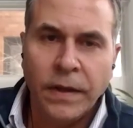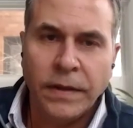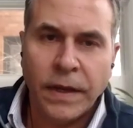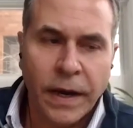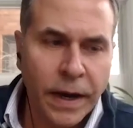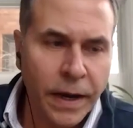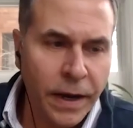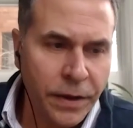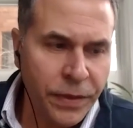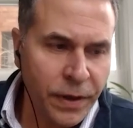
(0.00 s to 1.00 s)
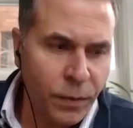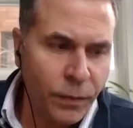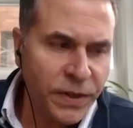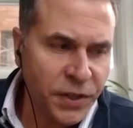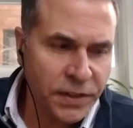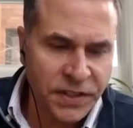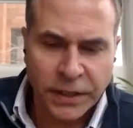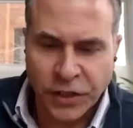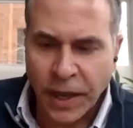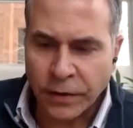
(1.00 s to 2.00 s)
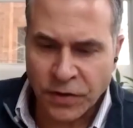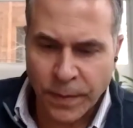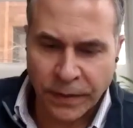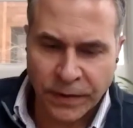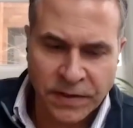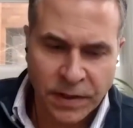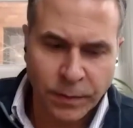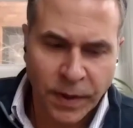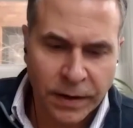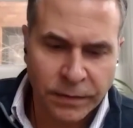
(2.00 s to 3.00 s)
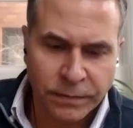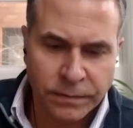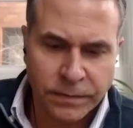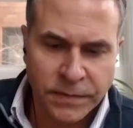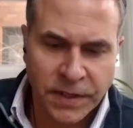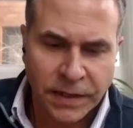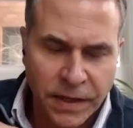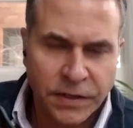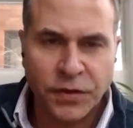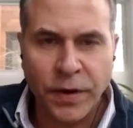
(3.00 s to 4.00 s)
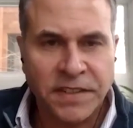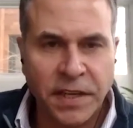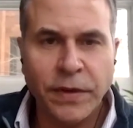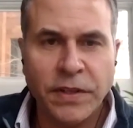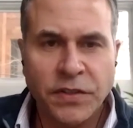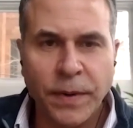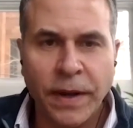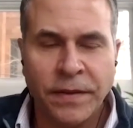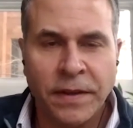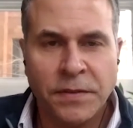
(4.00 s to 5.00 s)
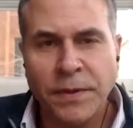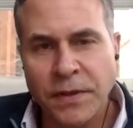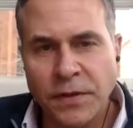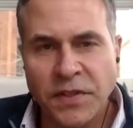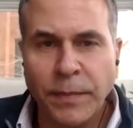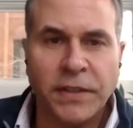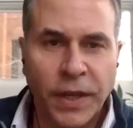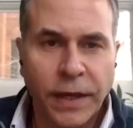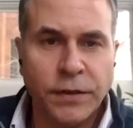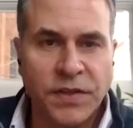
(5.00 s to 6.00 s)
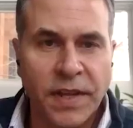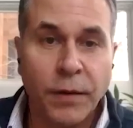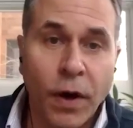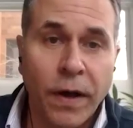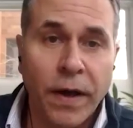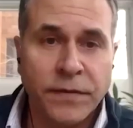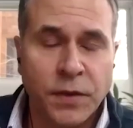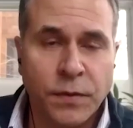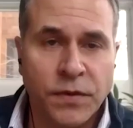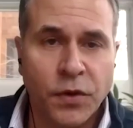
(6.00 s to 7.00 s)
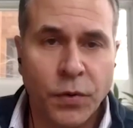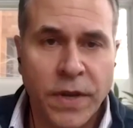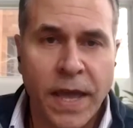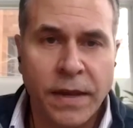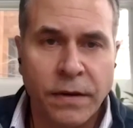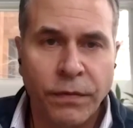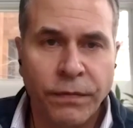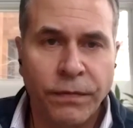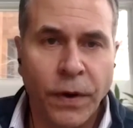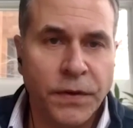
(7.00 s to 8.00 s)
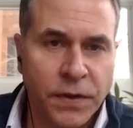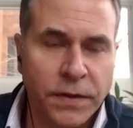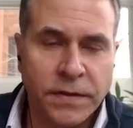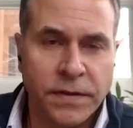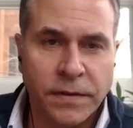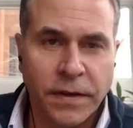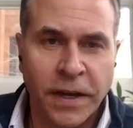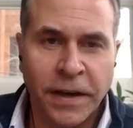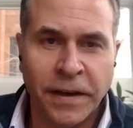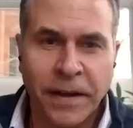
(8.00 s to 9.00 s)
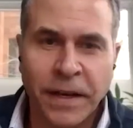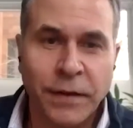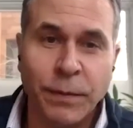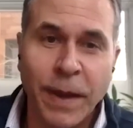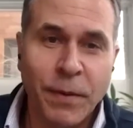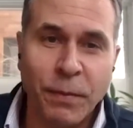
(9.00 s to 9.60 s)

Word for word: yeah I, I think when we talk to educators about these some kind of techniques or activities around this. You know, some educators think, well, I'll have students create falsehoods uh, and even maybe